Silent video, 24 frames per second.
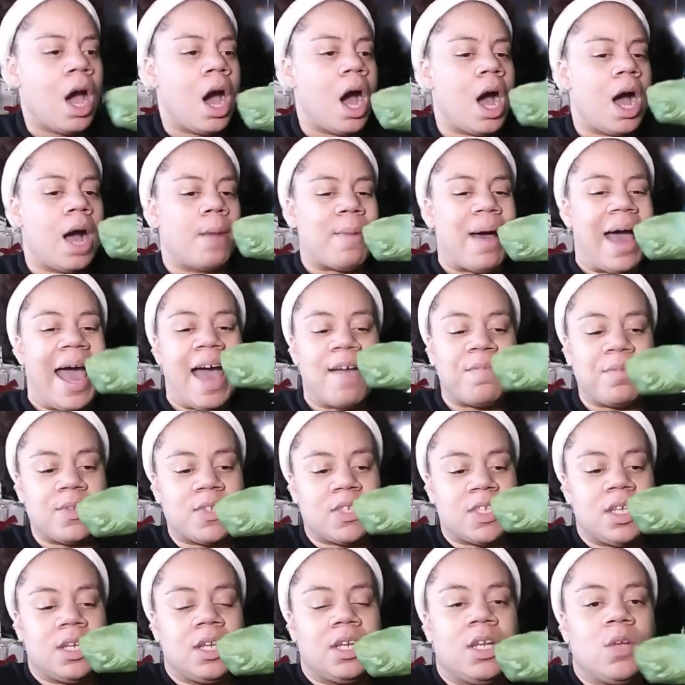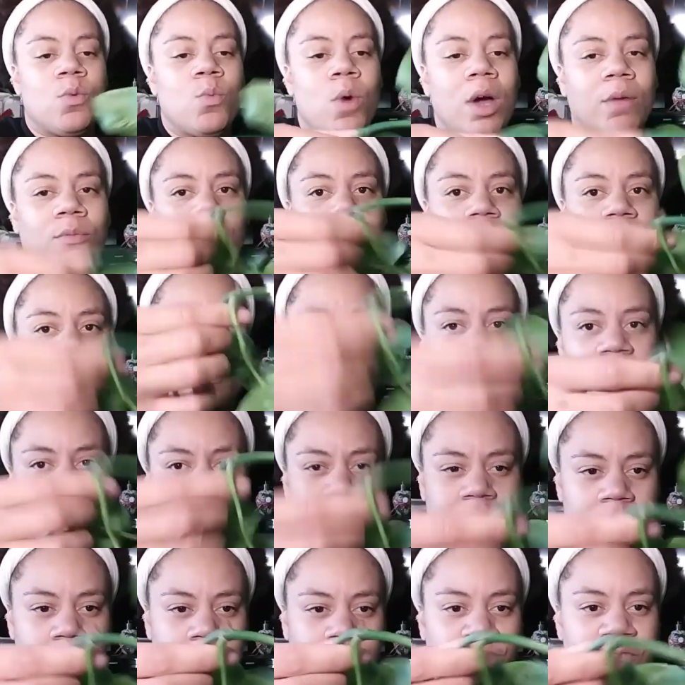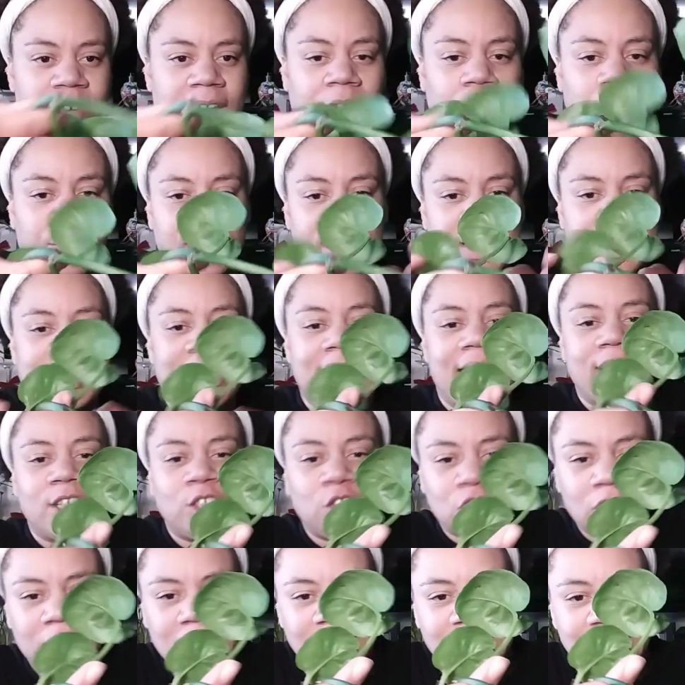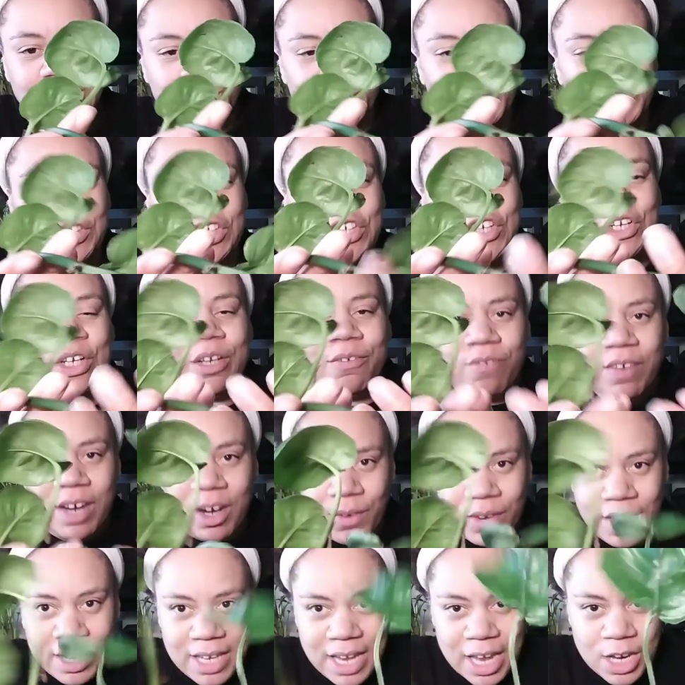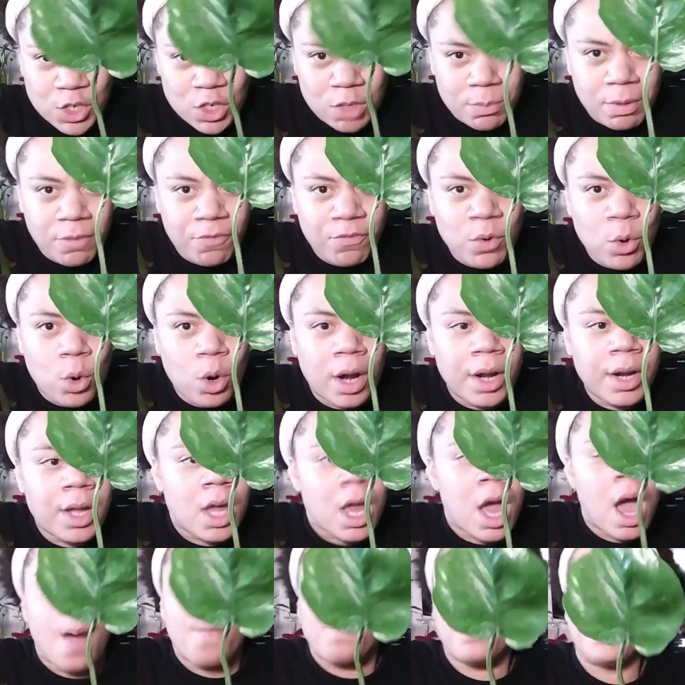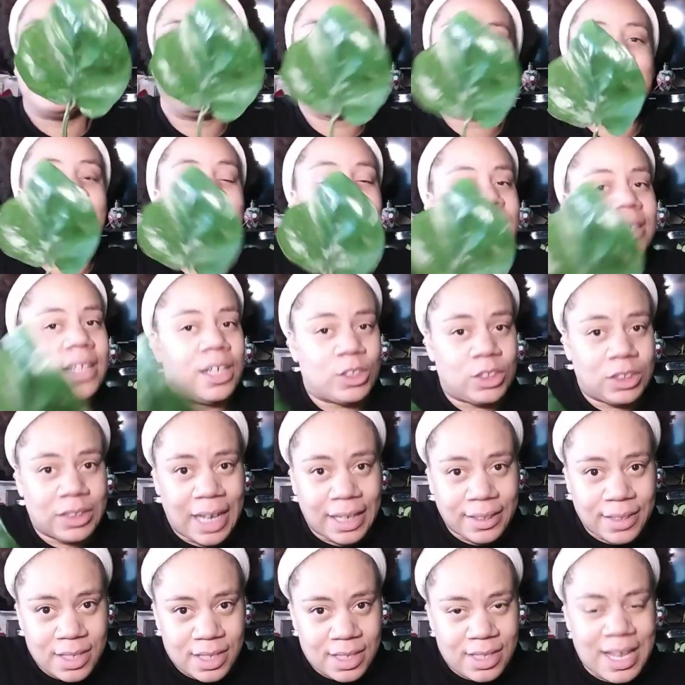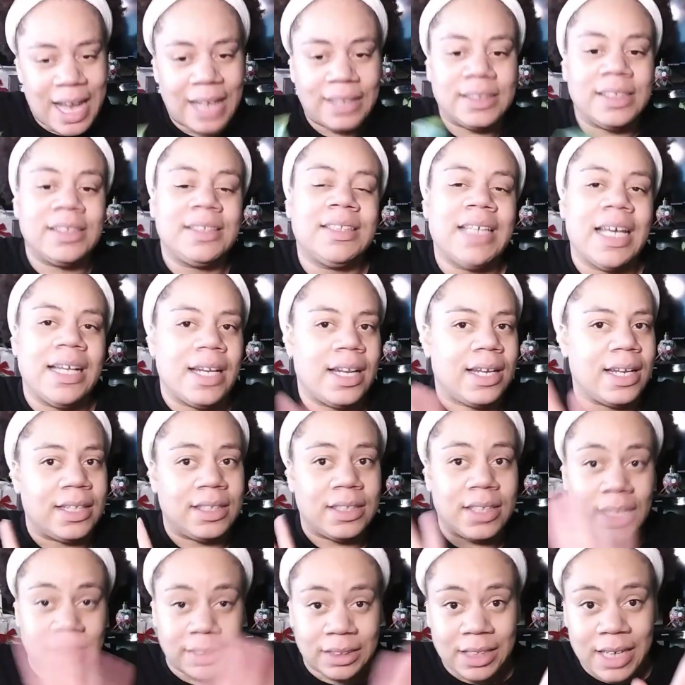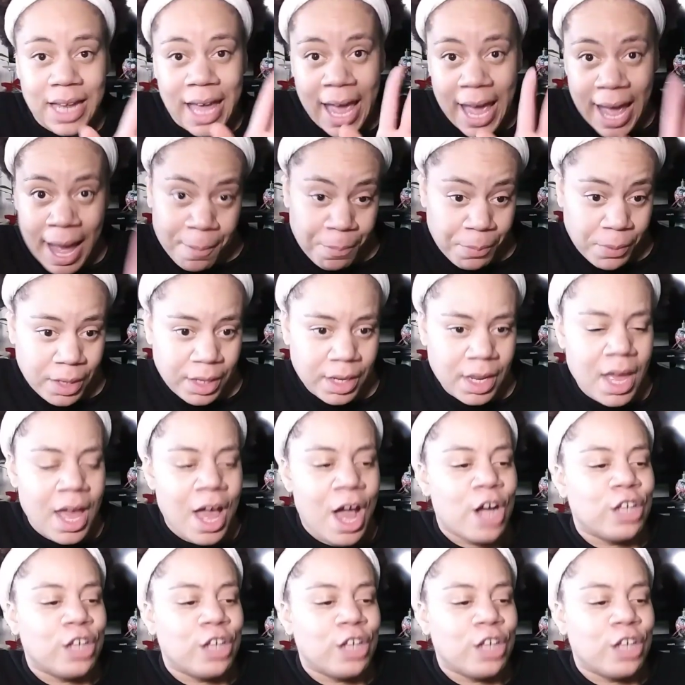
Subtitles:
I haven't seen anyone with this variegation, this particular variegation before, but there's not to say that it doesn't happen.